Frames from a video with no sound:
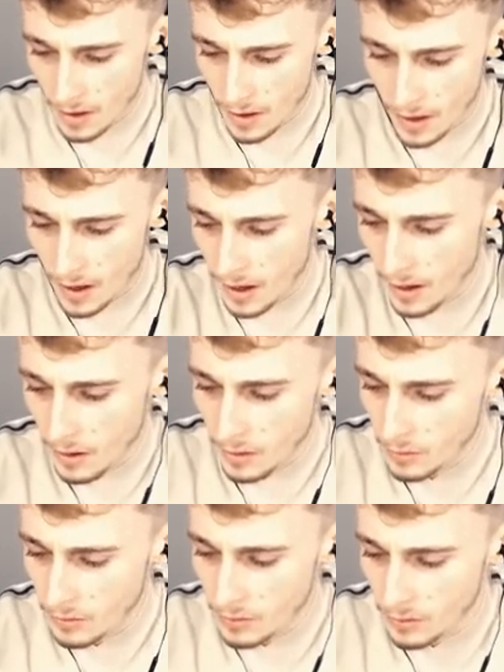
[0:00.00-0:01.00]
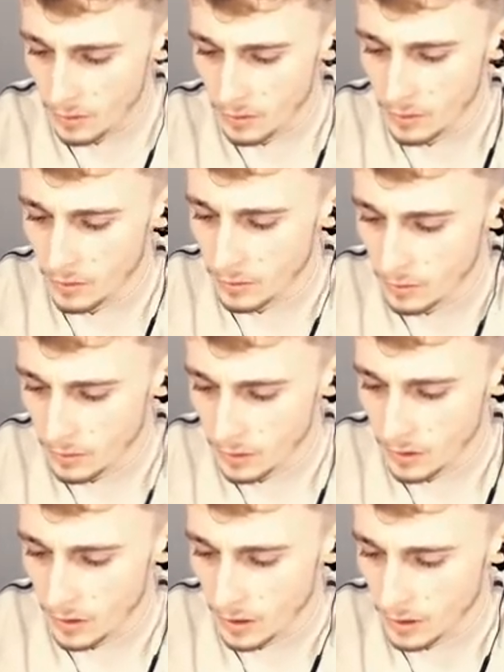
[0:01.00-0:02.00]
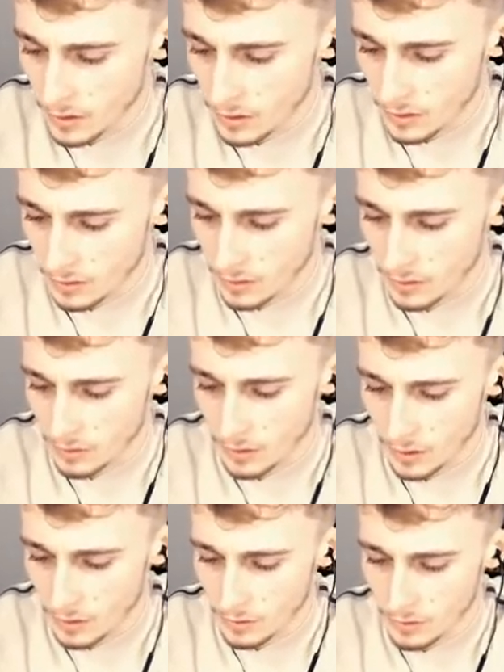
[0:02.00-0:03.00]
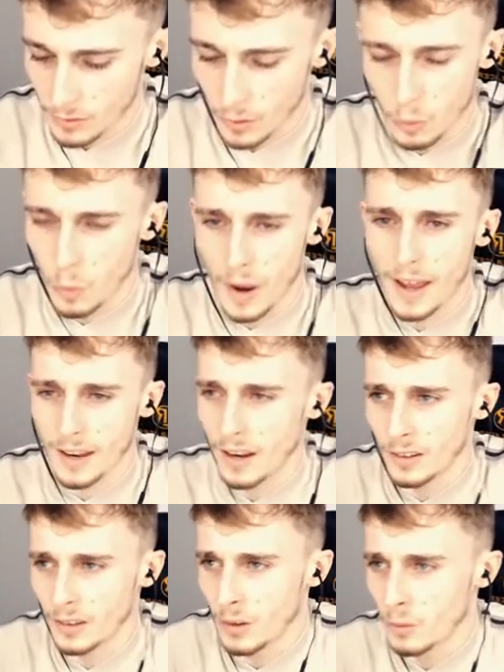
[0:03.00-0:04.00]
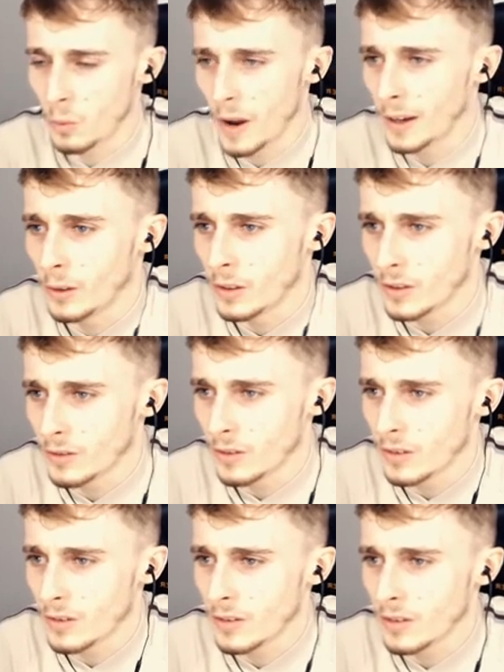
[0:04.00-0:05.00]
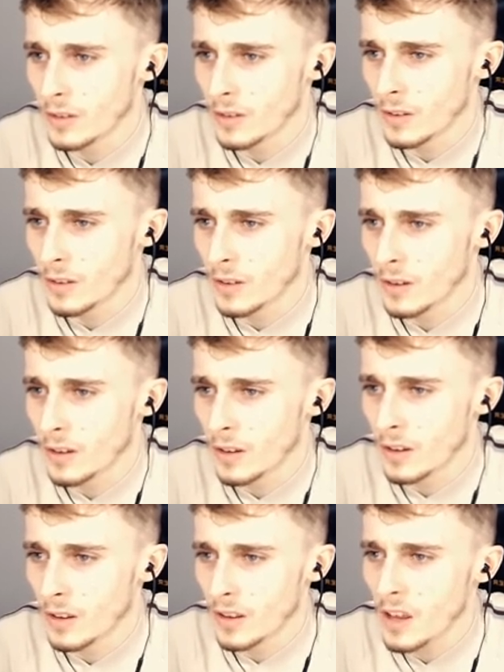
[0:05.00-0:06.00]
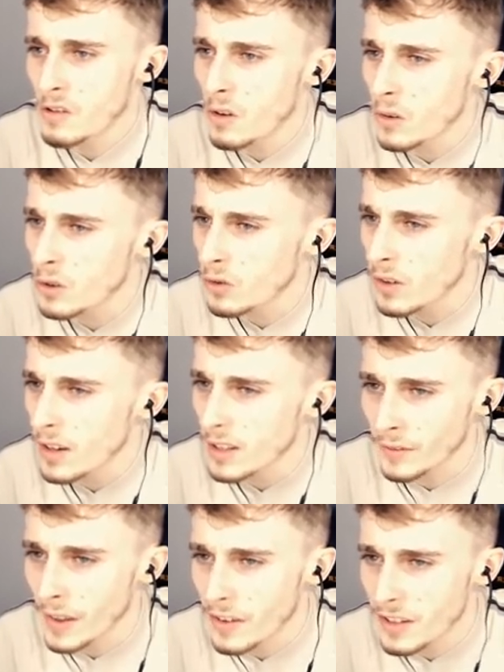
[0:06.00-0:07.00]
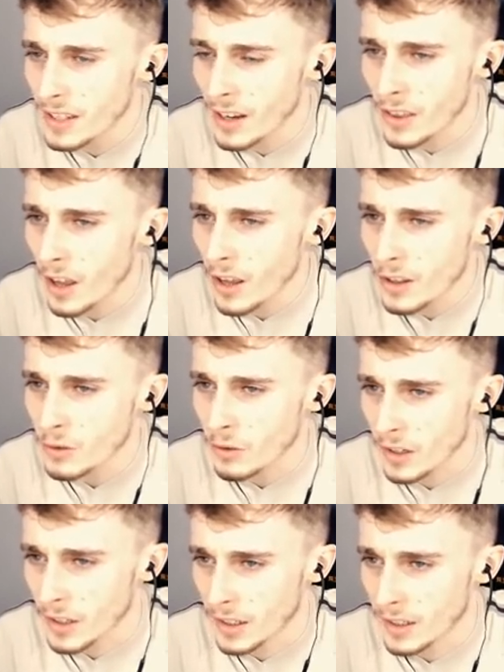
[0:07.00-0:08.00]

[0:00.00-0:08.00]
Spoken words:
How do nuts grow? Or where? I don't know. Where do nuts grow? They grow on trees. I've never seen a nut tree.